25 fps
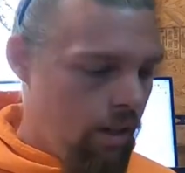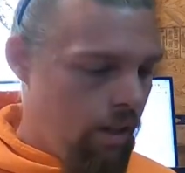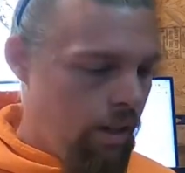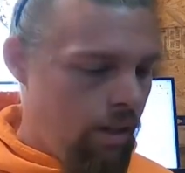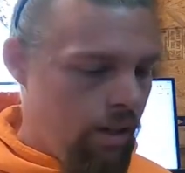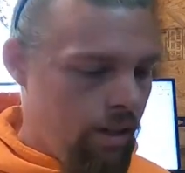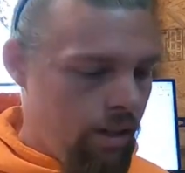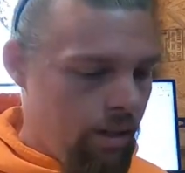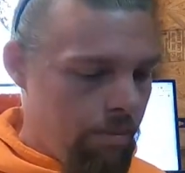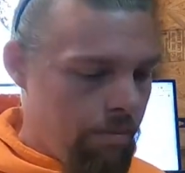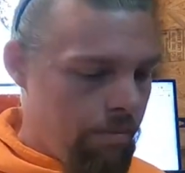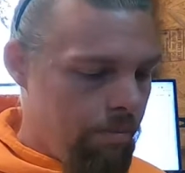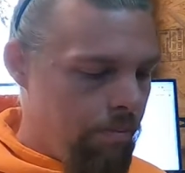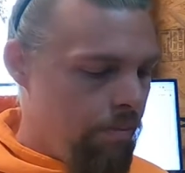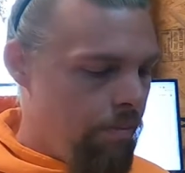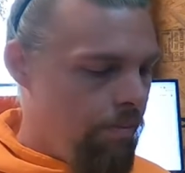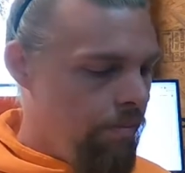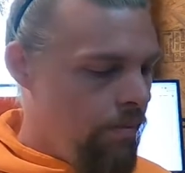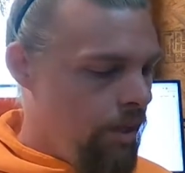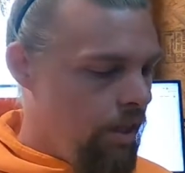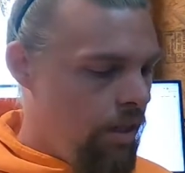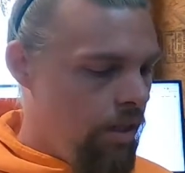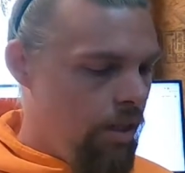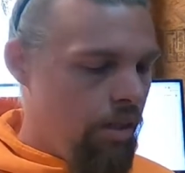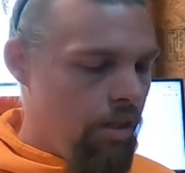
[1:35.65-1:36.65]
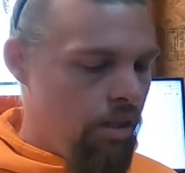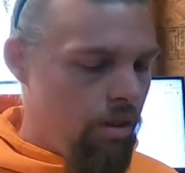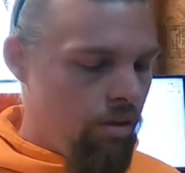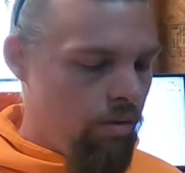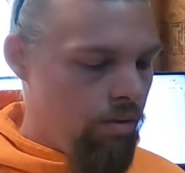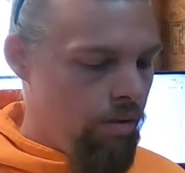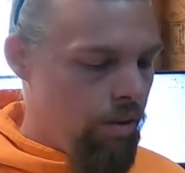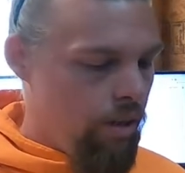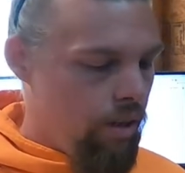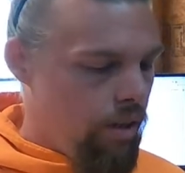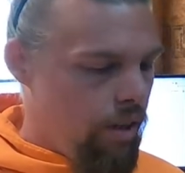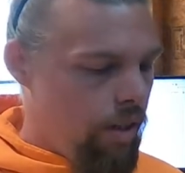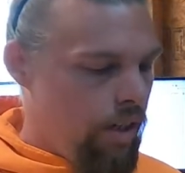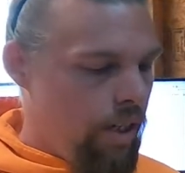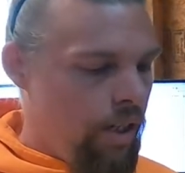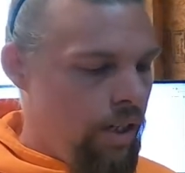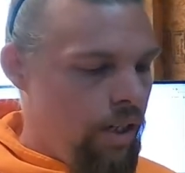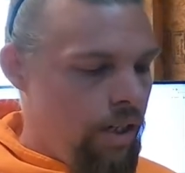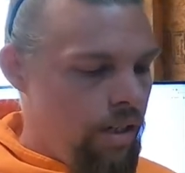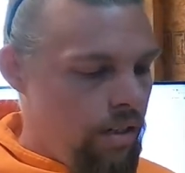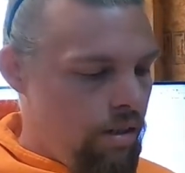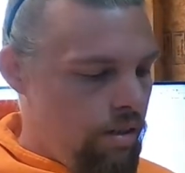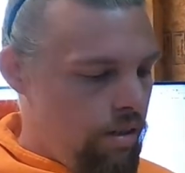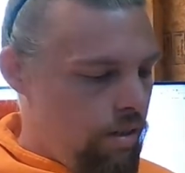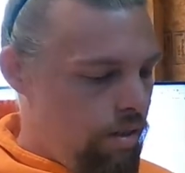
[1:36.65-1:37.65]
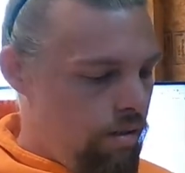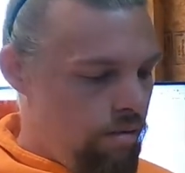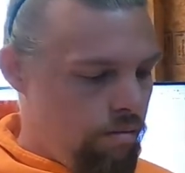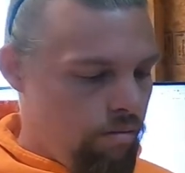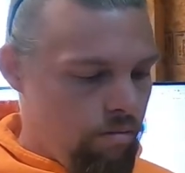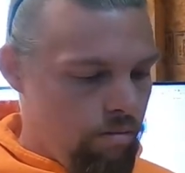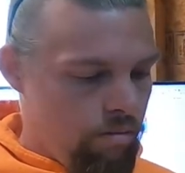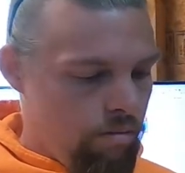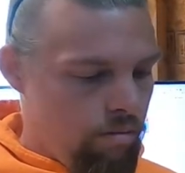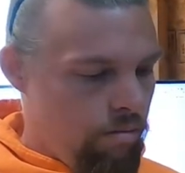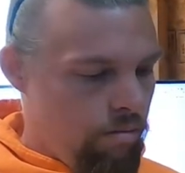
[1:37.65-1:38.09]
You know, and these